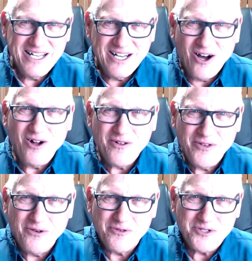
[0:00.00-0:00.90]
all of
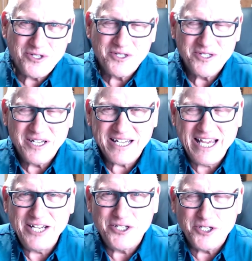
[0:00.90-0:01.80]
those
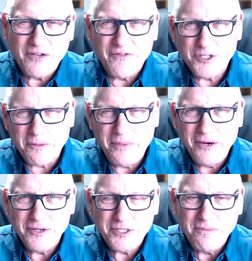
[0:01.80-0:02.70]
occasions of his
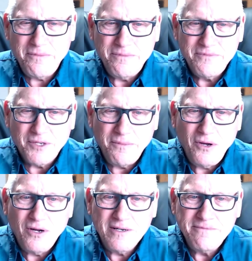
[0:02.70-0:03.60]
appearance to, to
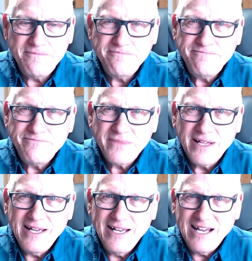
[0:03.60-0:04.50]
Paul.
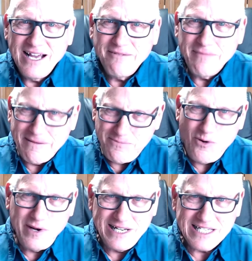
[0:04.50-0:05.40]
My
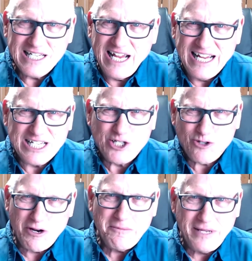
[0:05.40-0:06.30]
point is
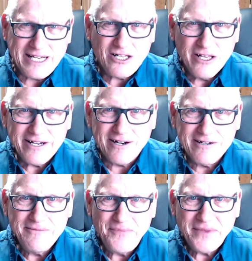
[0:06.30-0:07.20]
extremely clear.
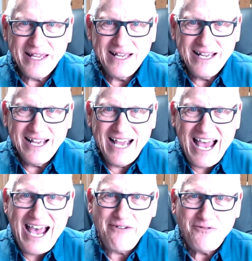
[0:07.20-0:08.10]

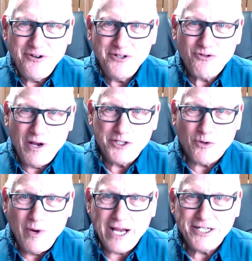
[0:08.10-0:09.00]
After his
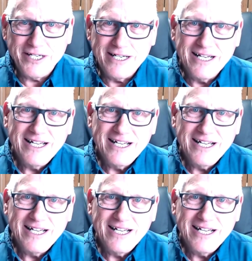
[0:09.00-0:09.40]
resurrection,